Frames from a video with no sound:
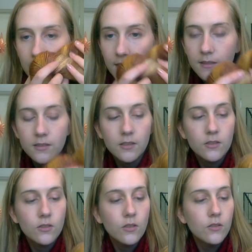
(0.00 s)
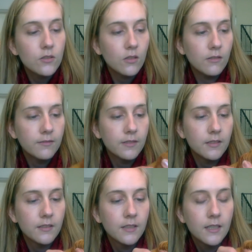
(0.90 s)
And it's just so
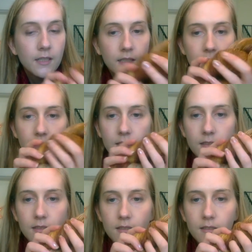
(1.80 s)
soft and,